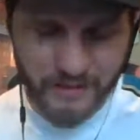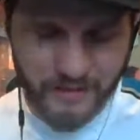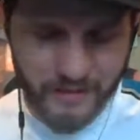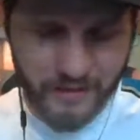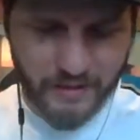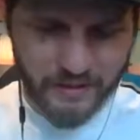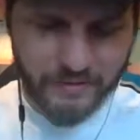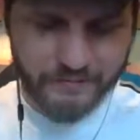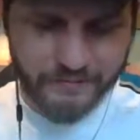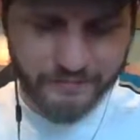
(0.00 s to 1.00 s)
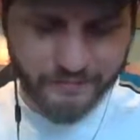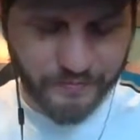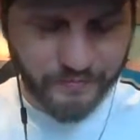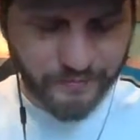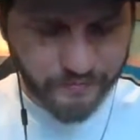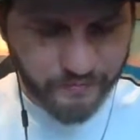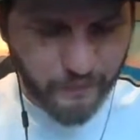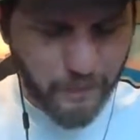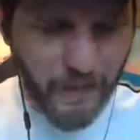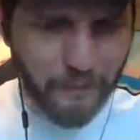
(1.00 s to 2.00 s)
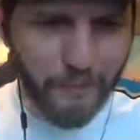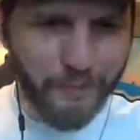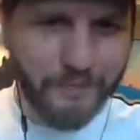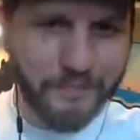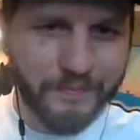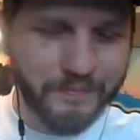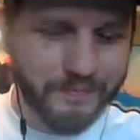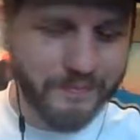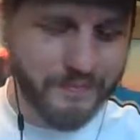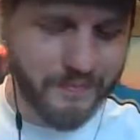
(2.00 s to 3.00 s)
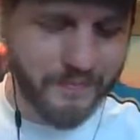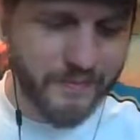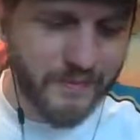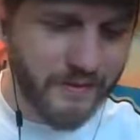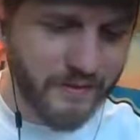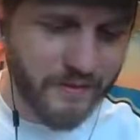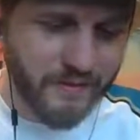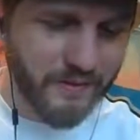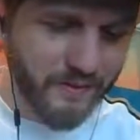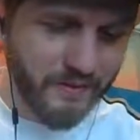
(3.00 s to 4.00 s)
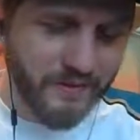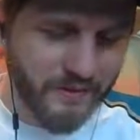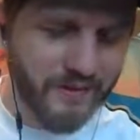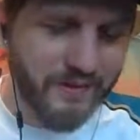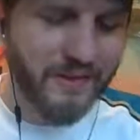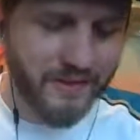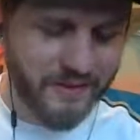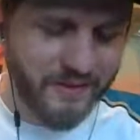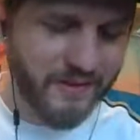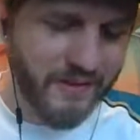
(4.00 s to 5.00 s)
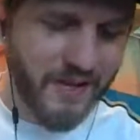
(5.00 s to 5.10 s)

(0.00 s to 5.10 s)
Right. Well, right, because you're the Red Rock 30 League and all this stuff.